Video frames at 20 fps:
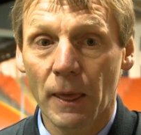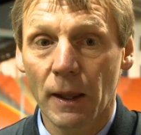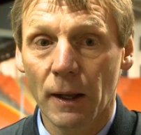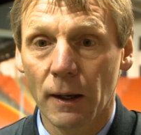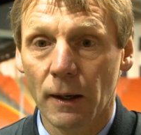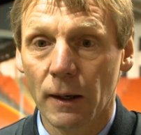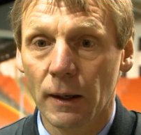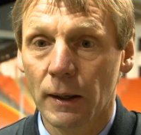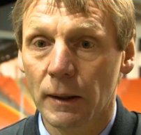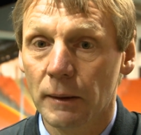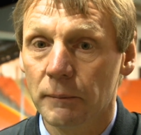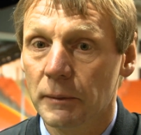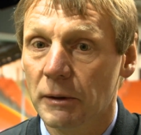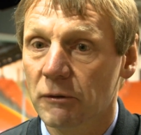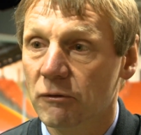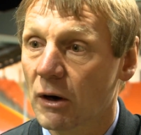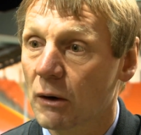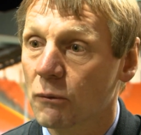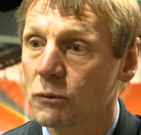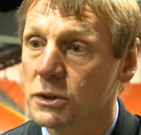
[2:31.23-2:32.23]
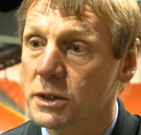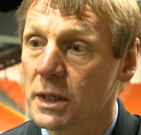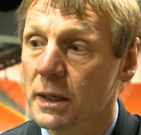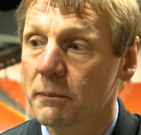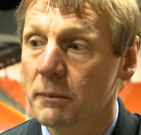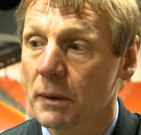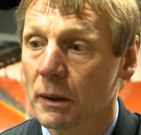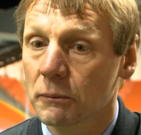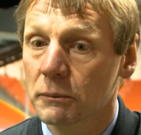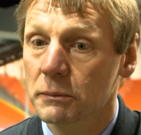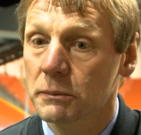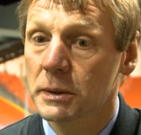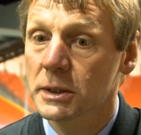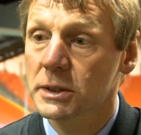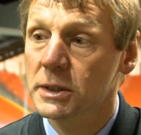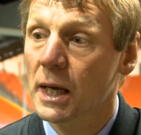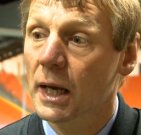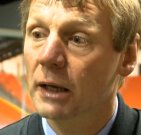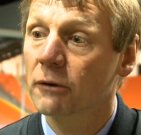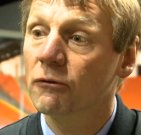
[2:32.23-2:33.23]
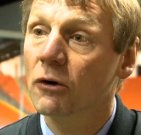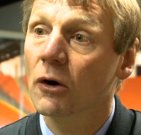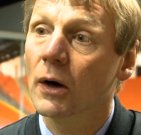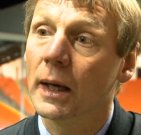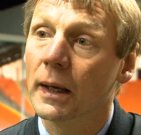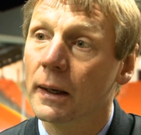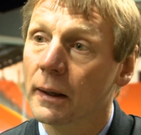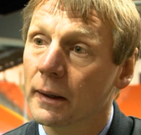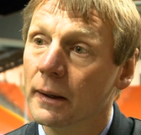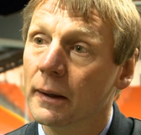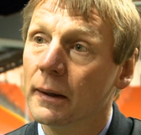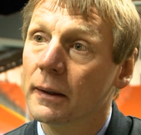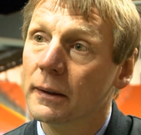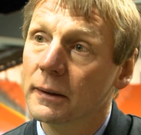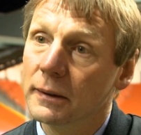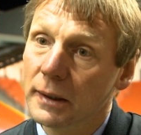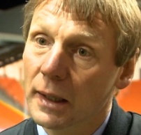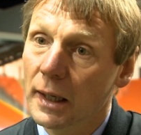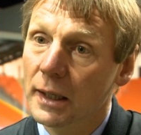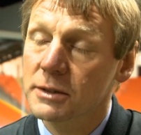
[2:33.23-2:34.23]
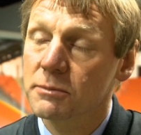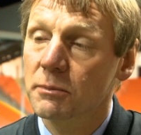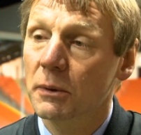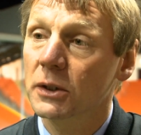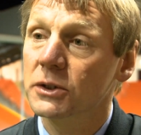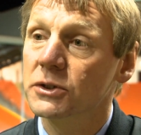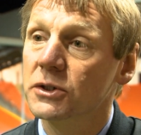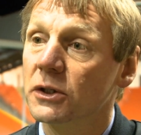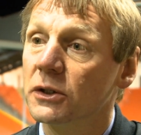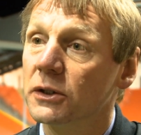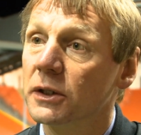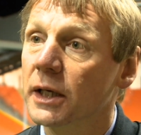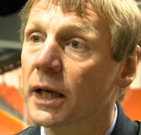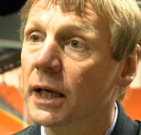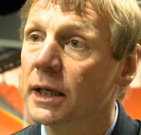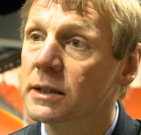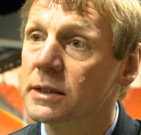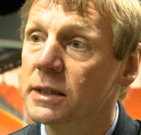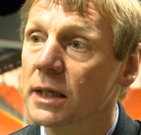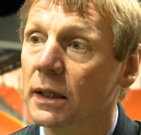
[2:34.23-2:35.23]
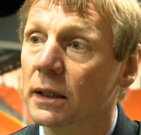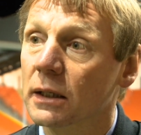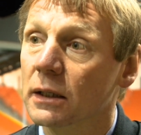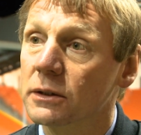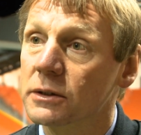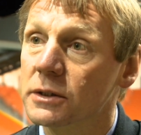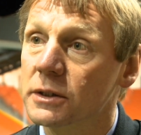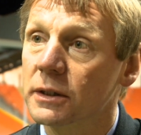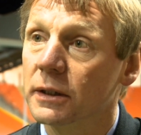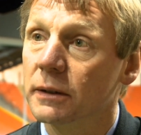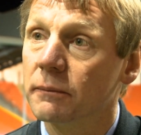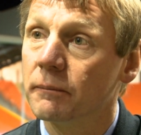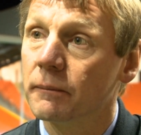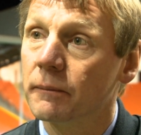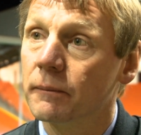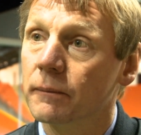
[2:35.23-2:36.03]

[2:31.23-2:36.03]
Um, if I was him, I would be saying, right, now it's my turn to get in Sunderland's team.